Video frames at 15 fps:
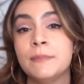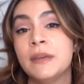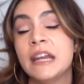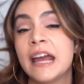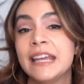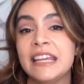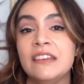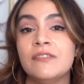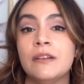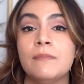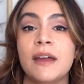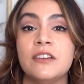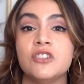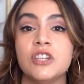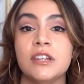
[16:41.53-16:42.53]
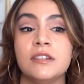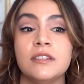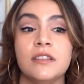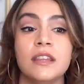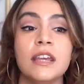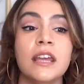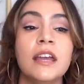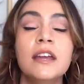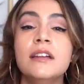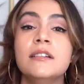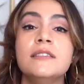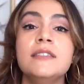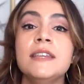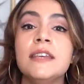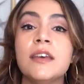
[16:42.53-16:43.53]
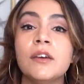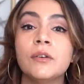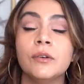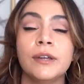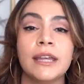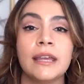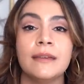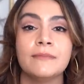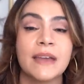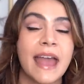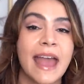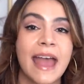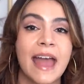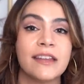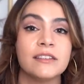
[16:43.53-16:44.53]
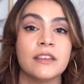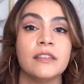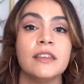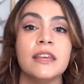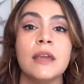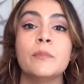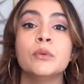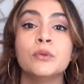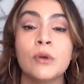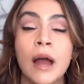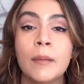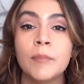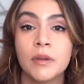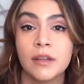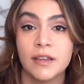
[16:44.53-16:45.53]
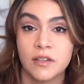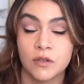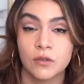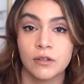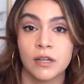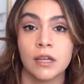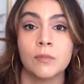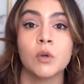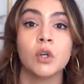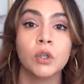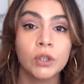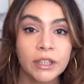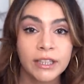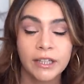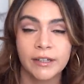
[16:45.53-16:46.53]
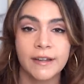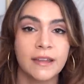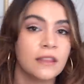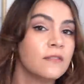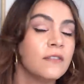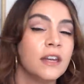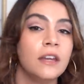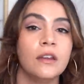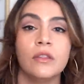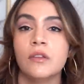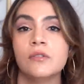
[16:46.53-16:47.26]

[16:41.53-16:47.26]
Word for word: I mean, I even mentioned the Cica cream and the Propolis cream earlier in the video.